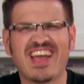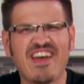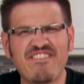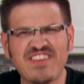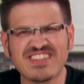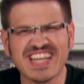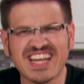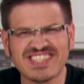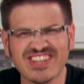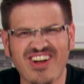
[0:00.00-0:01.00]
It feels like a
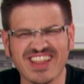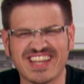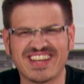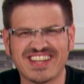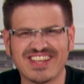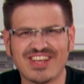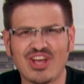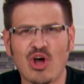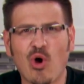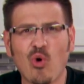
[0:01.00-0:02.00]
solid.
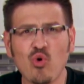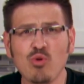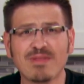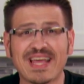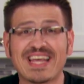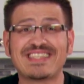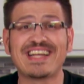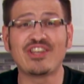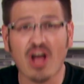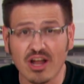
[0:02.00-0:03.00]
Oobleck is a
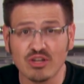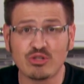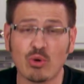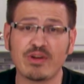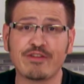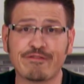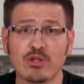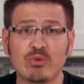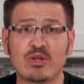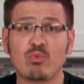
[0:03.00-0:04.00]
non-Newtonian
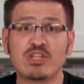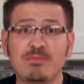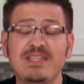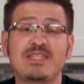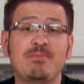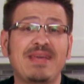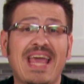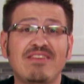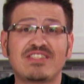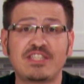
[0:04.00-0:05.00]
fluid, which means it
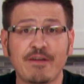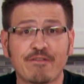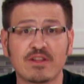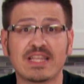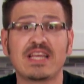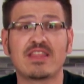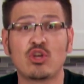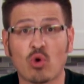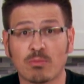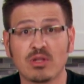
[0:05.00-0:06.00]
behaves differently than
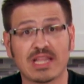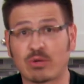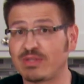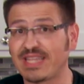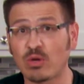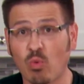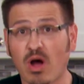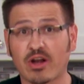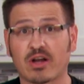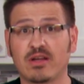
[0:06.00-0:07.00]
normal liquids like
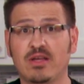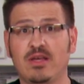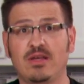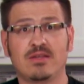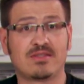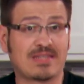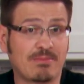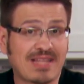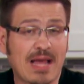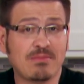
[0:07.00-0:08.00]
water.
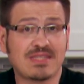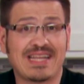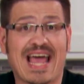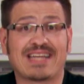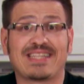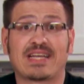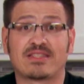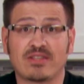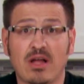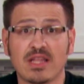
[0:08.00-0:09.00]
Sometimes it acts like a
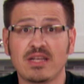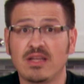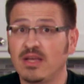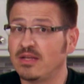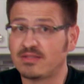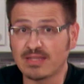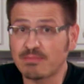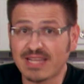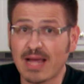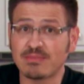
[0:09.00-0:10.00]
solid,
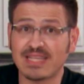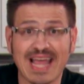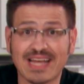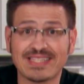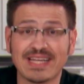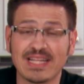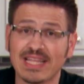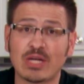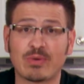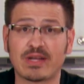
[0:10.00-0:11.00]
sometimes it acts like a
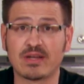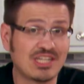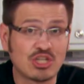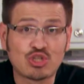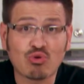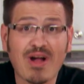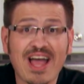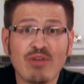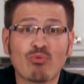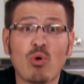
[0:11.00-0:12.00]
liquid.
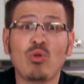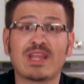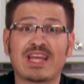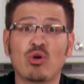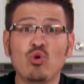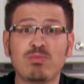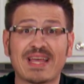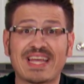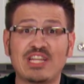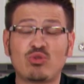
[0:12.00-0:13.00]
Try rolling
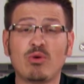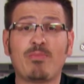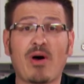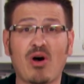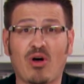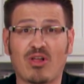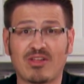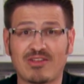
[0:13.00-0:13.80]
oobleck into a ball.